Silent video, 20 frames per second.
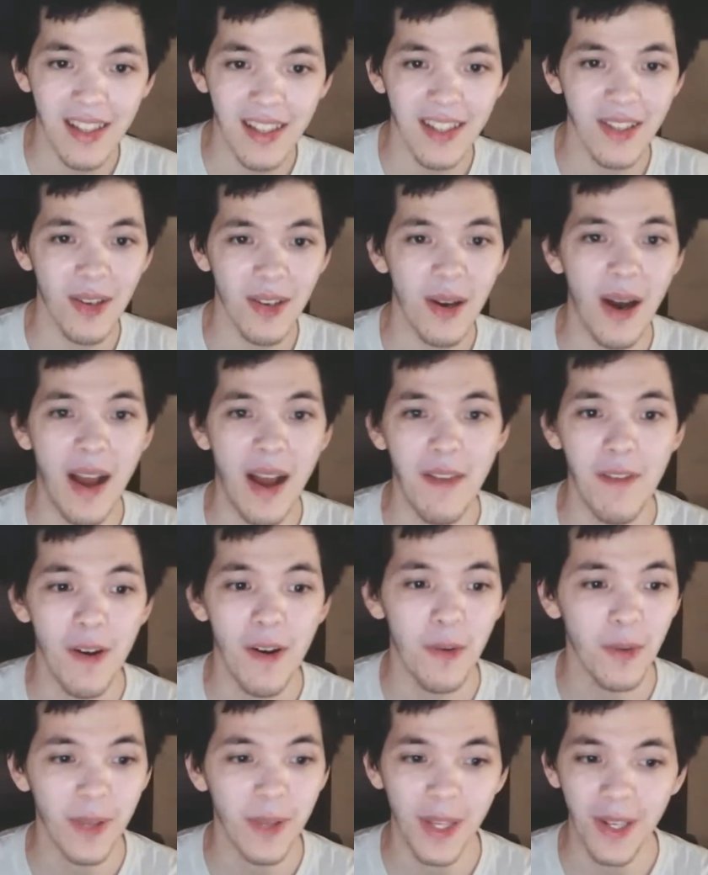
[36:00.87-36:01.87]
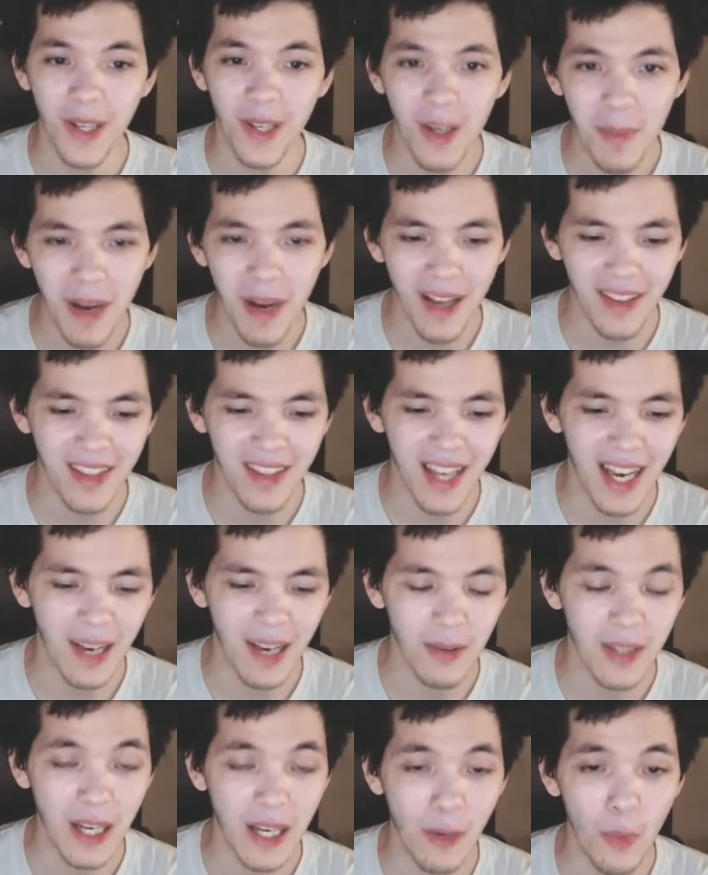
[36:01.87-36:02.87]
So I felt really good about that. I
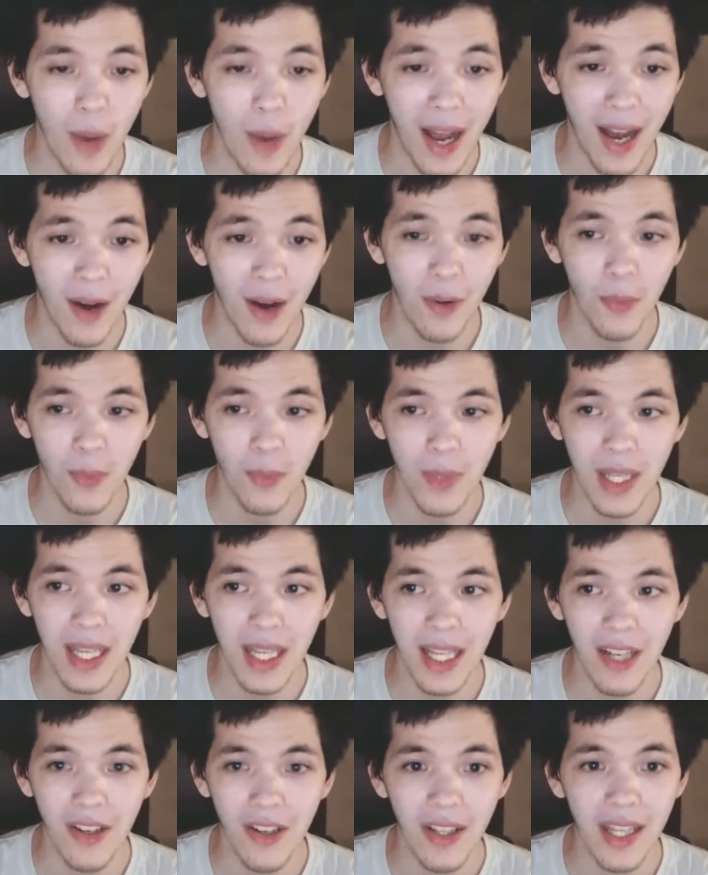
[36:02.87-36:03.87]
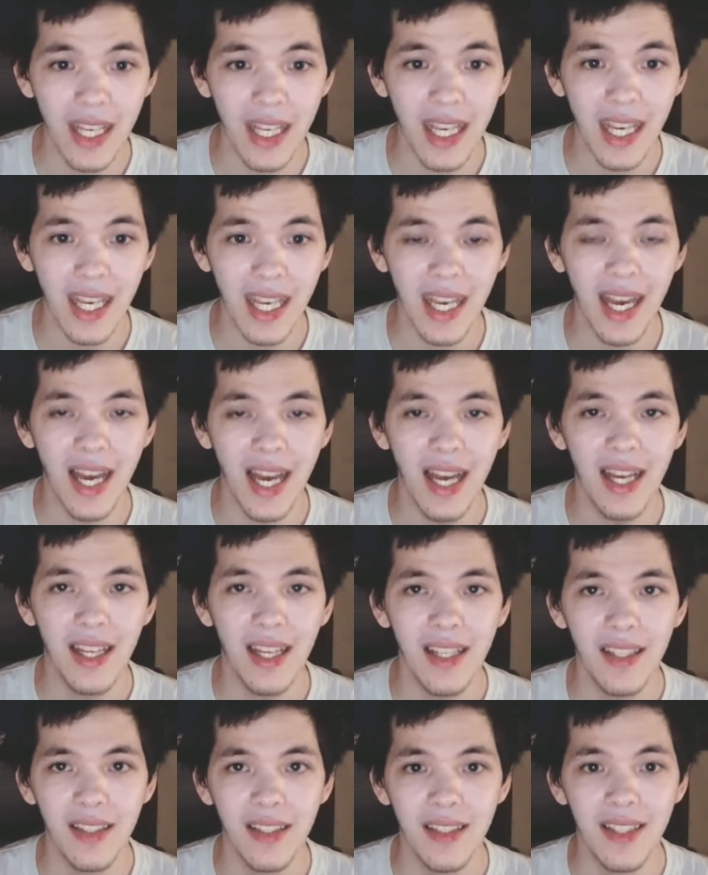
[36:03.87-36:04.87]
was like, wow, we literally
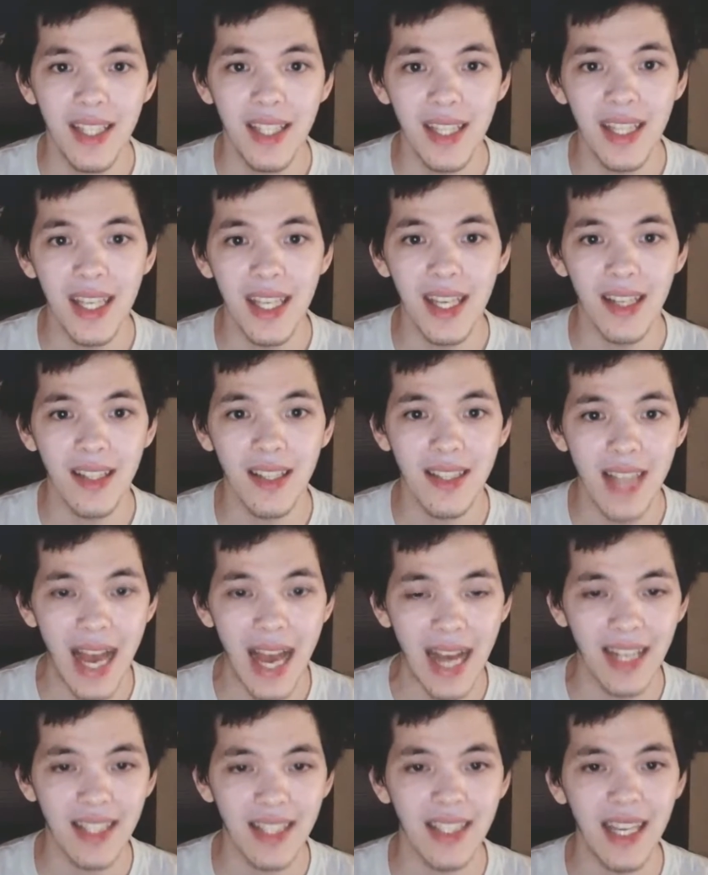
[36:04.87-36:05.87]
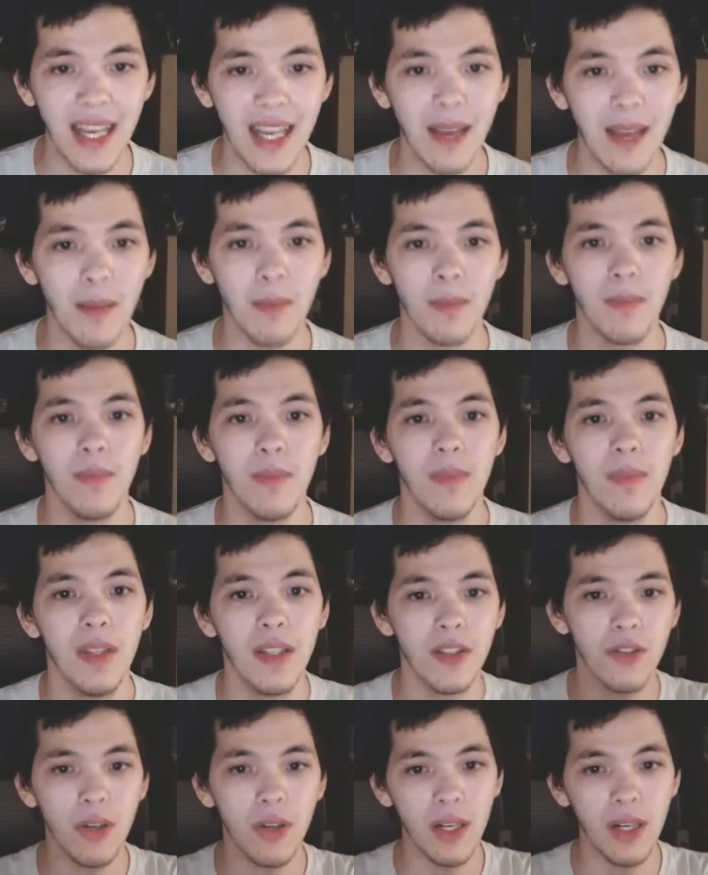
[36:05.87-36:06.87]
did the exact same
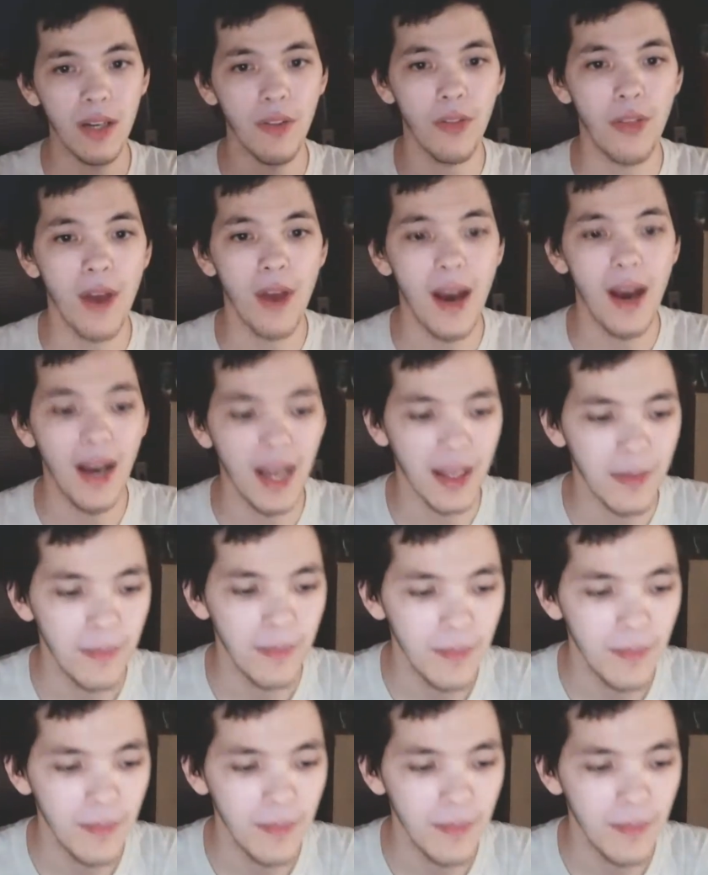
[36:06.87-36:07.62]
train of thought,